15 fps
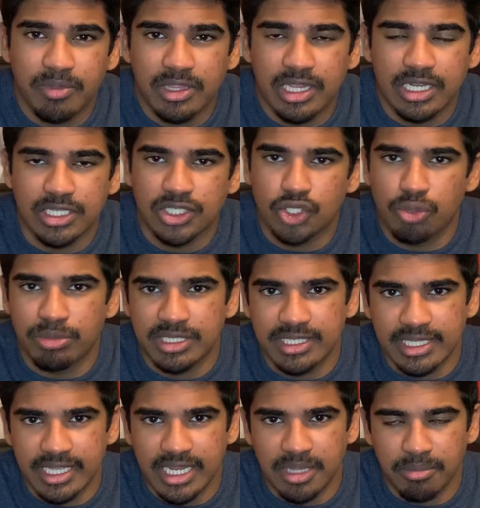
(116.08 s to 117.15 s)
that is so
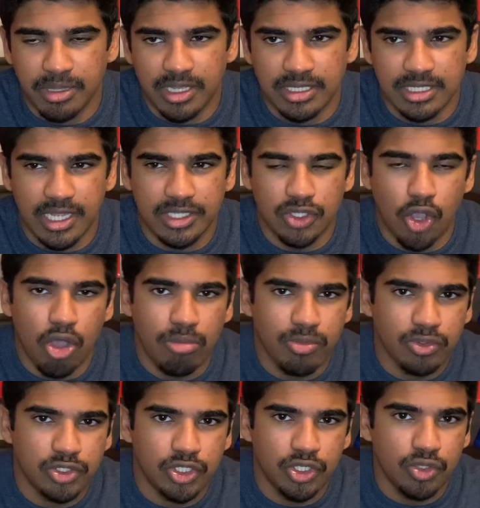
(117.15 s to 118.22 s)
misleading because it's
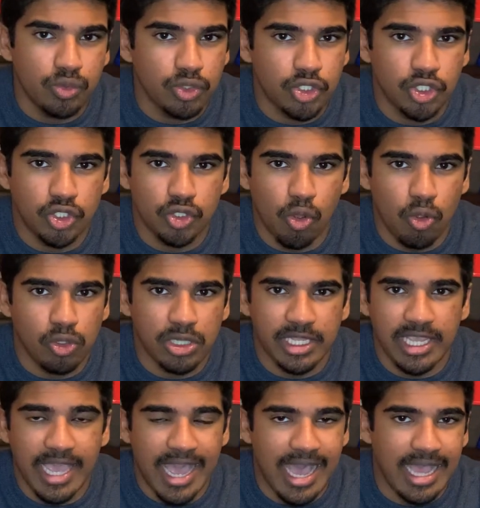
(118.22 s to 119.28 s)
almost used
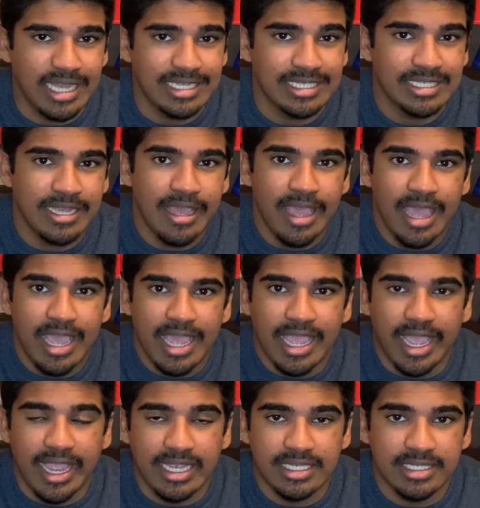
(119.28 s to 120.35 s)
solely as
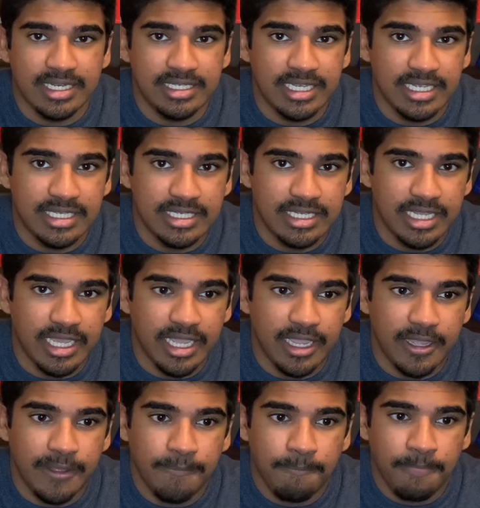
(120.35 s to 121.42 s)
a
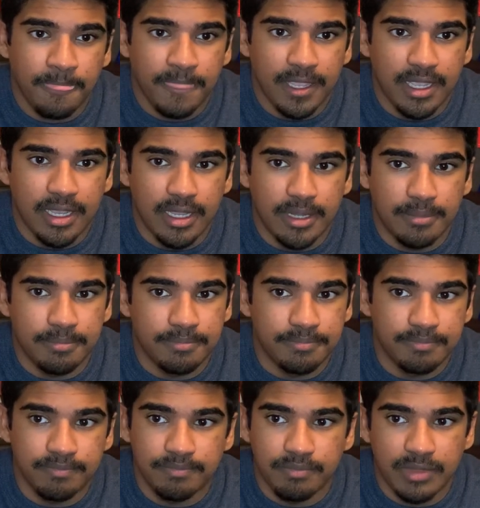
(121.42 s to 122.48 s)
statistic
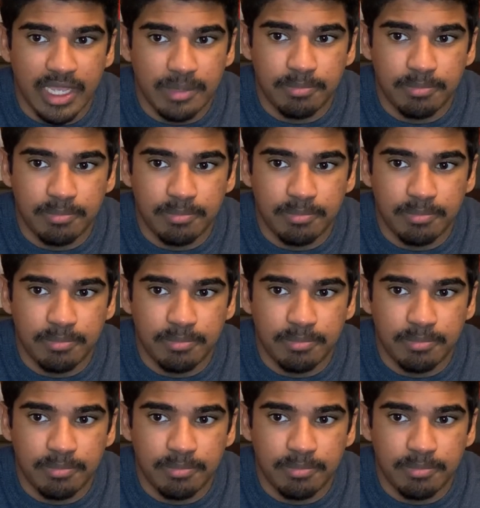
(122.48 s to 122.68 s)
that